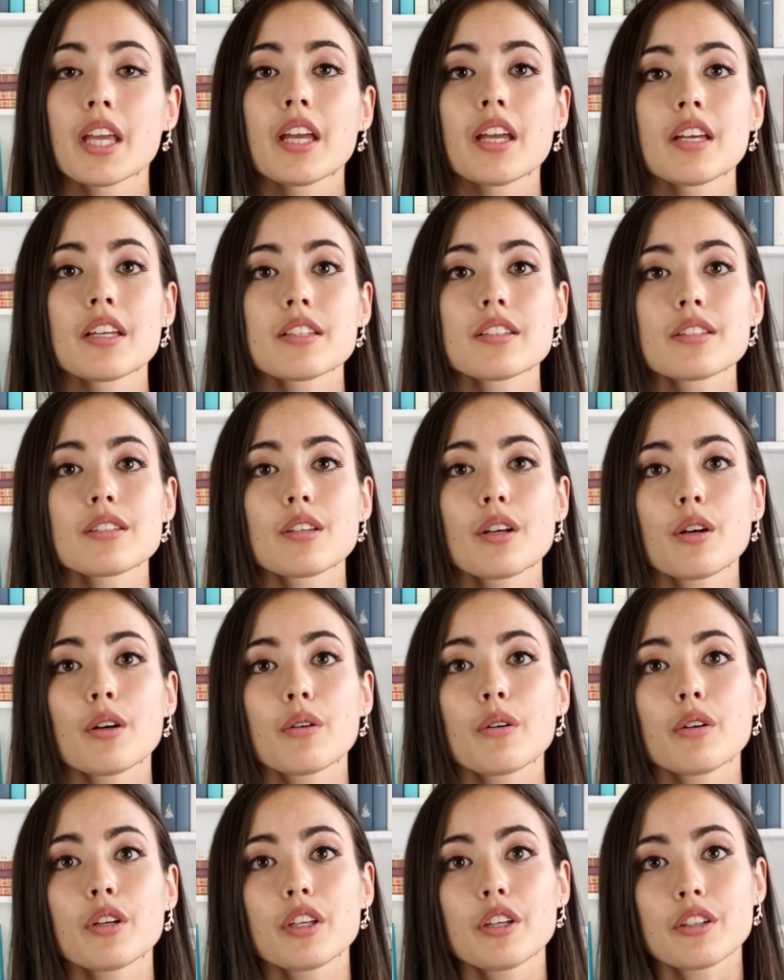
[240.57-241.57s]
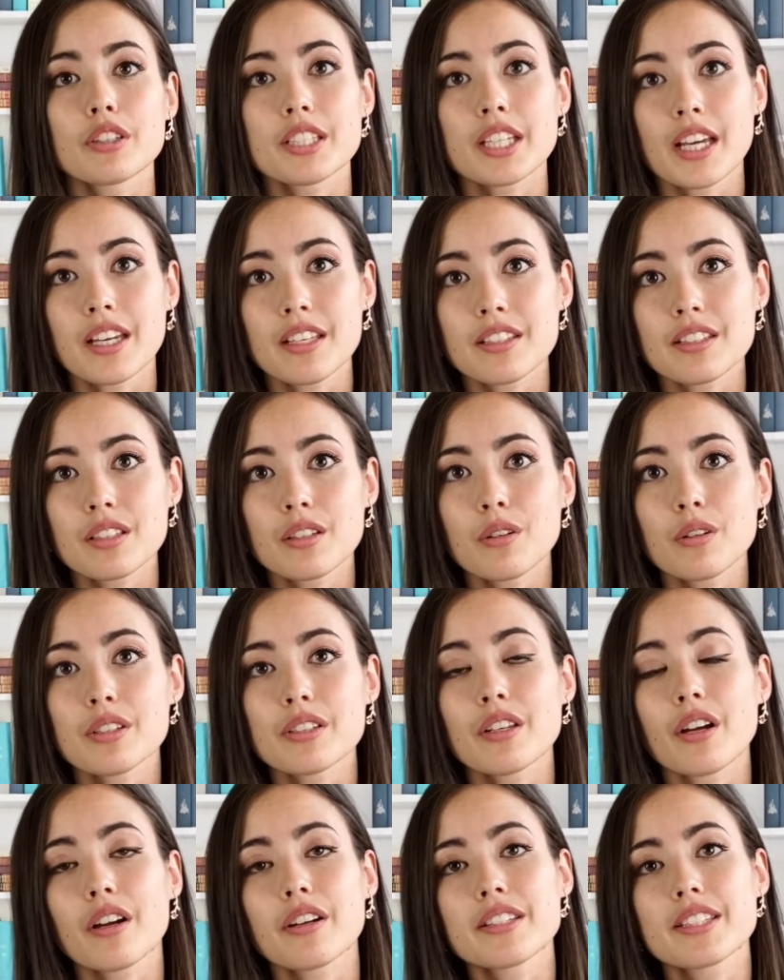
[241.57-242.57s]
So your test scores
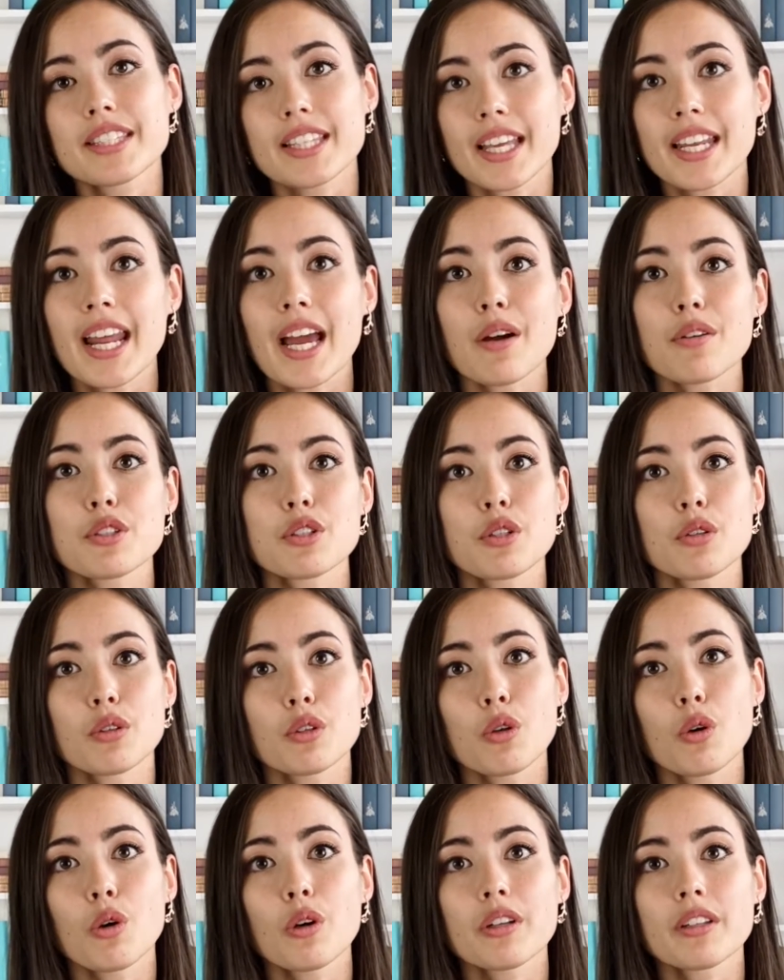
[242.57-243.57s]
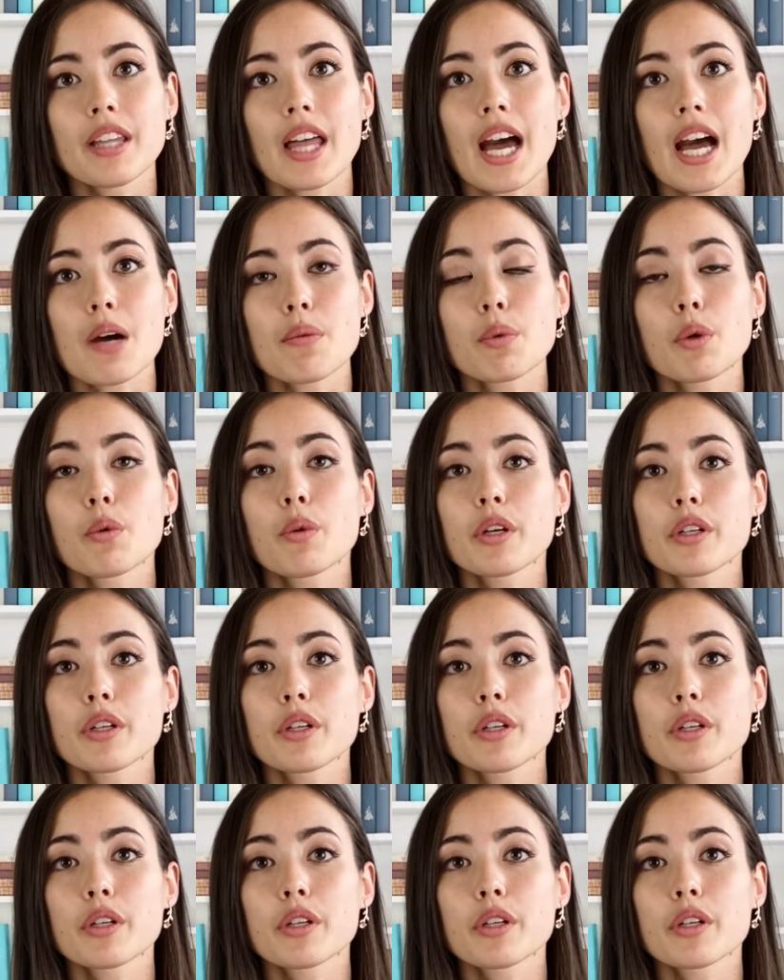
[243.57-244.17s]
are sent out to a core lab where